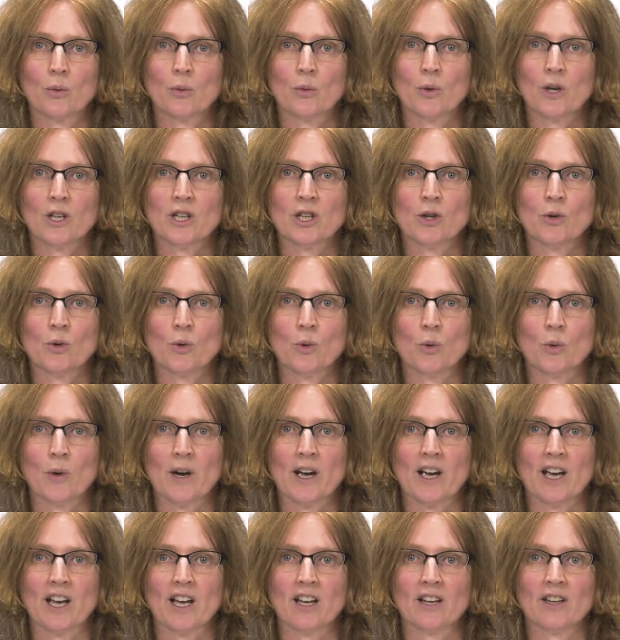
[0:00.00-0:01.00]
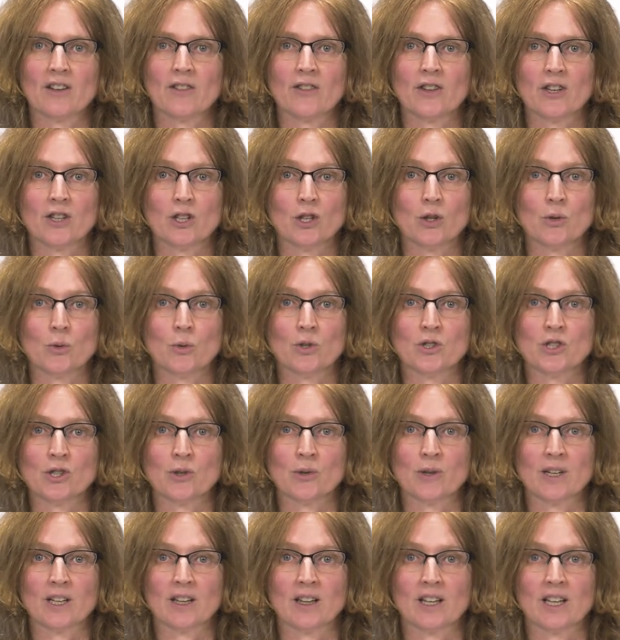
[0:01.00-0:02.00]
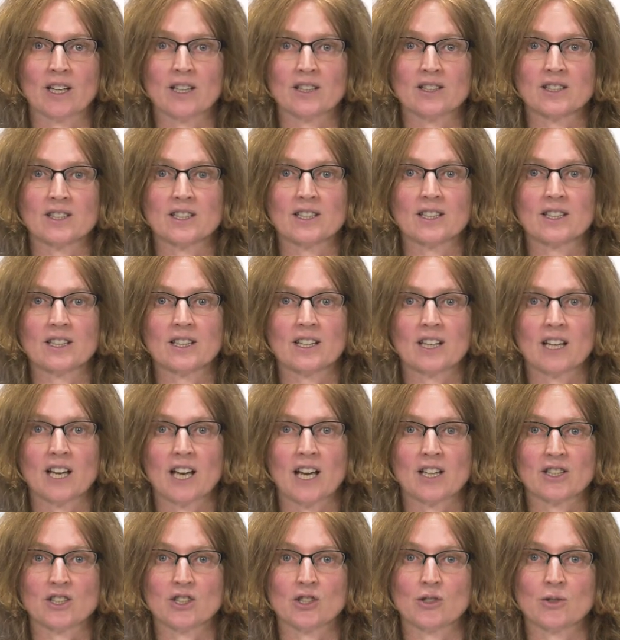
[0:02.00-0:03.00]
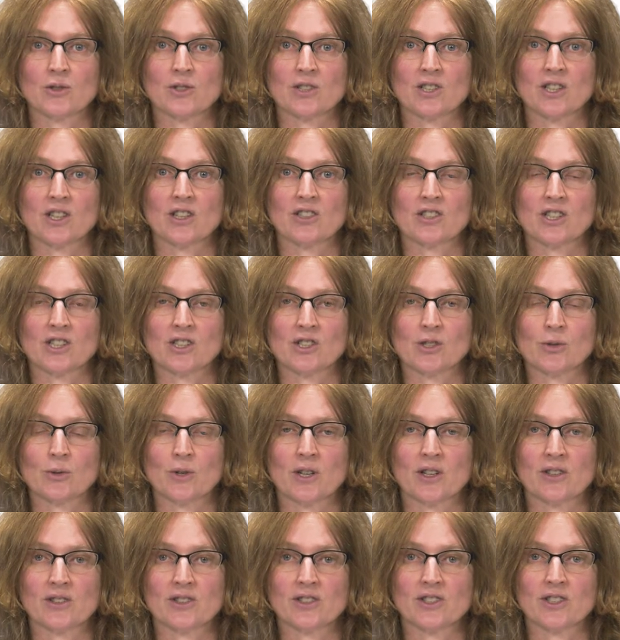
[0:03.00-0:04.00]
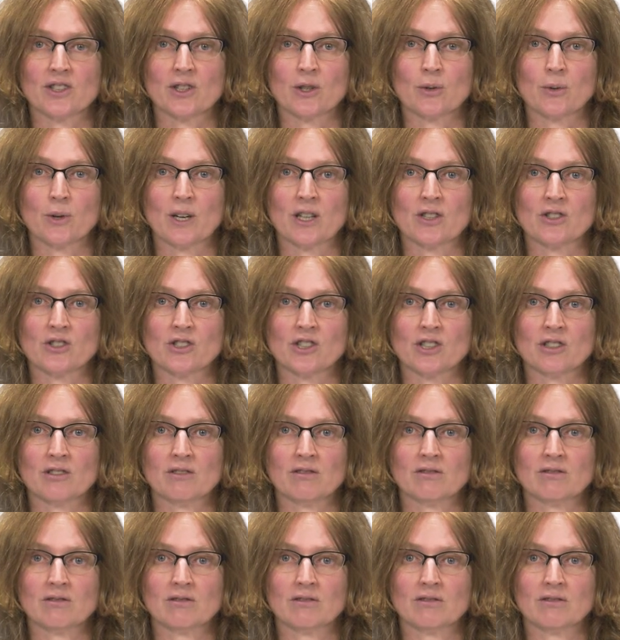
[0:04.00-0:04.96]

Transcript: Were you aware that you were doing this as you started to answer the question?